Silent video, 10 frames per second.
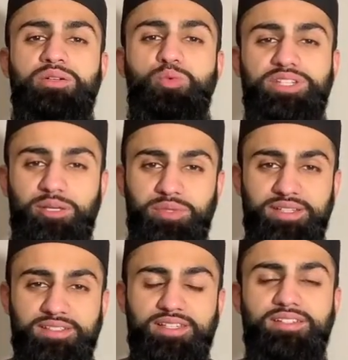With that
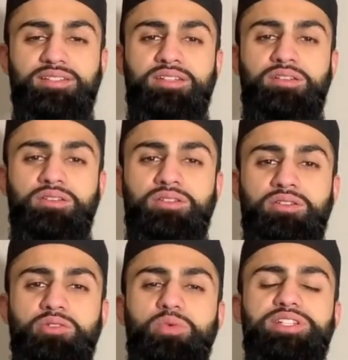being said,
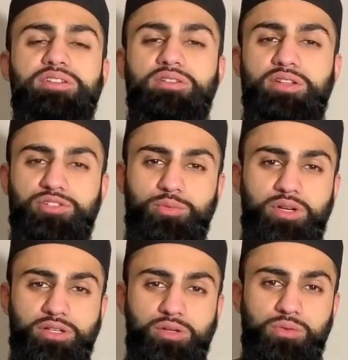we ask that Allah
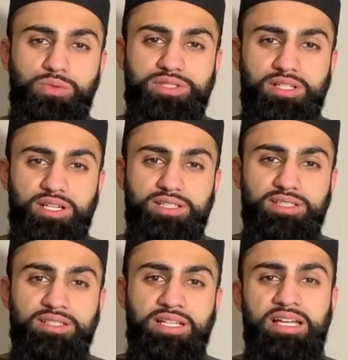subhanahu wa
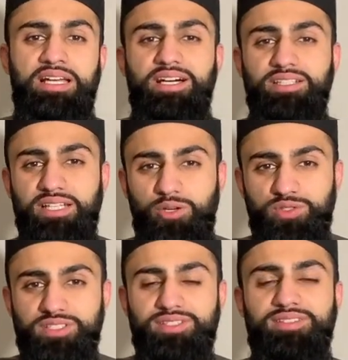ta'ala
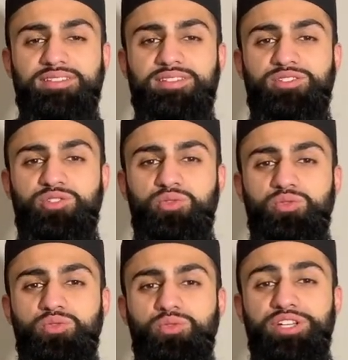allows us
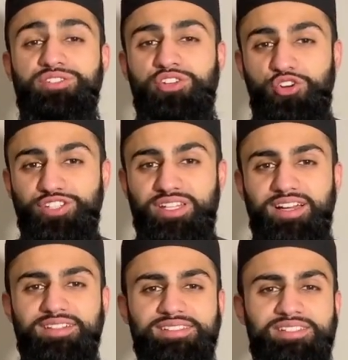to
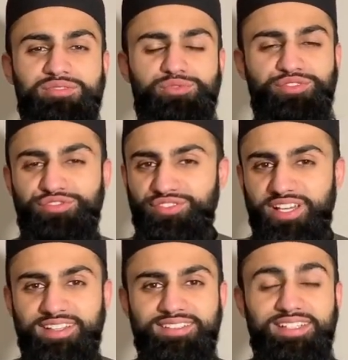internalize,
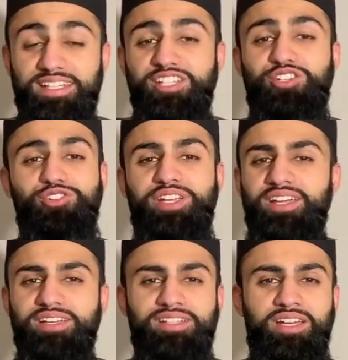reflect, and
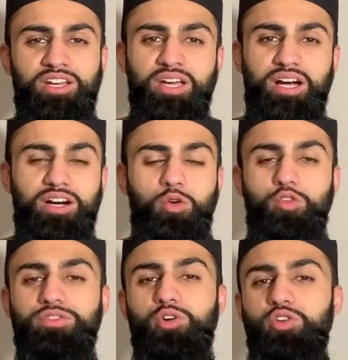inculcate
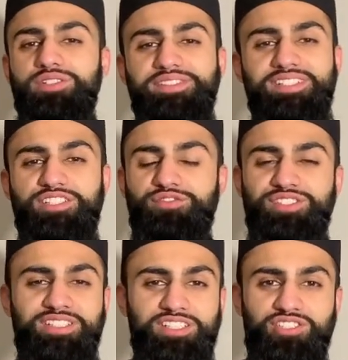over all of these different
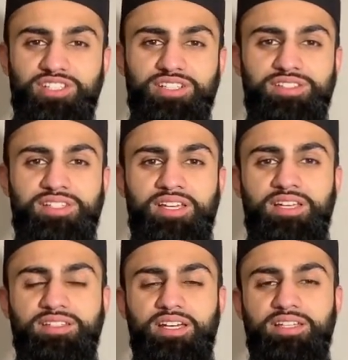teachings
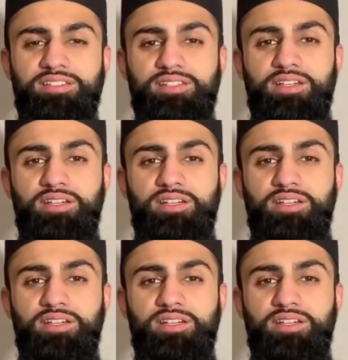that